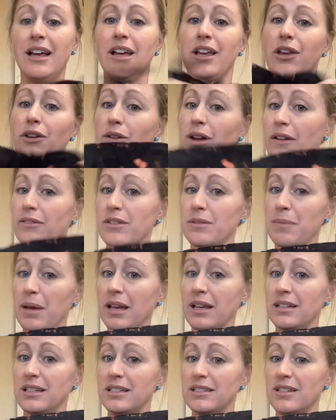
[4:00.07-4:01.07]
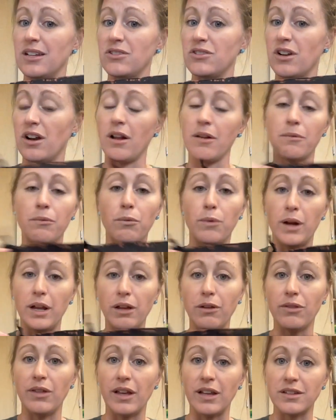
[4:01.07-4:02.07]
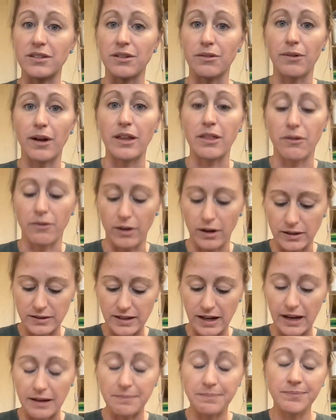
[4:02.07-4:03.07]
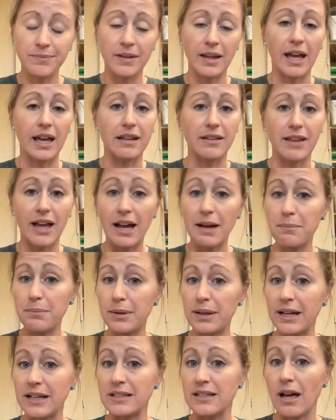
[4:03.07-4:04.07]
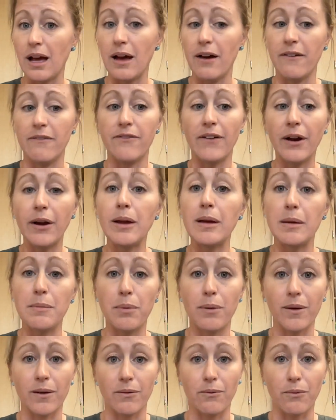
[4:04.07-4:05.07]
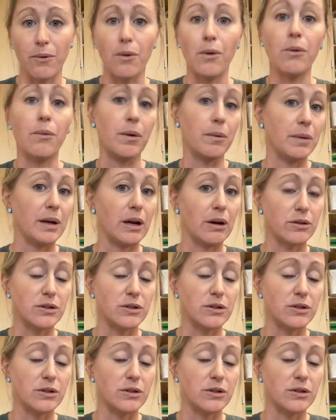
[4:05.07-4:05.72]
you'd have to make a decision on what you think is the right and the wrong side. And that plays a very important role when we go